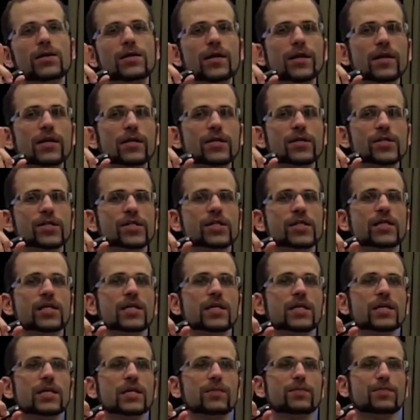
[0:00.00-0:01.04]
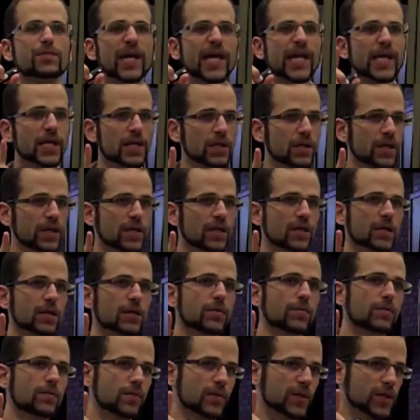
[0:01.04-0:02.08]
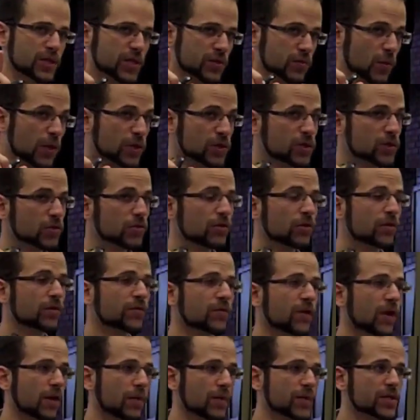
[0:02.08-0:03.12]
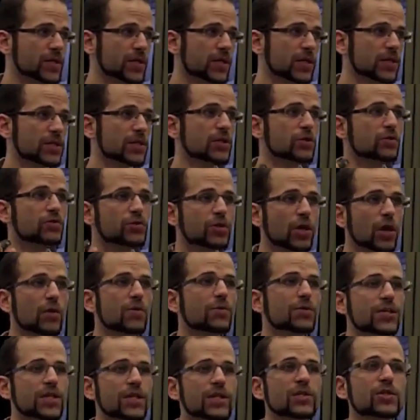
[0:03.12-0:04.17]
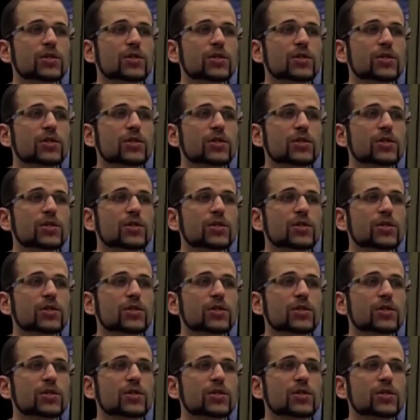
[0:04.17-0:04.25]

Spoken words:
there's the Paleolithic, this one school of thought which says you don't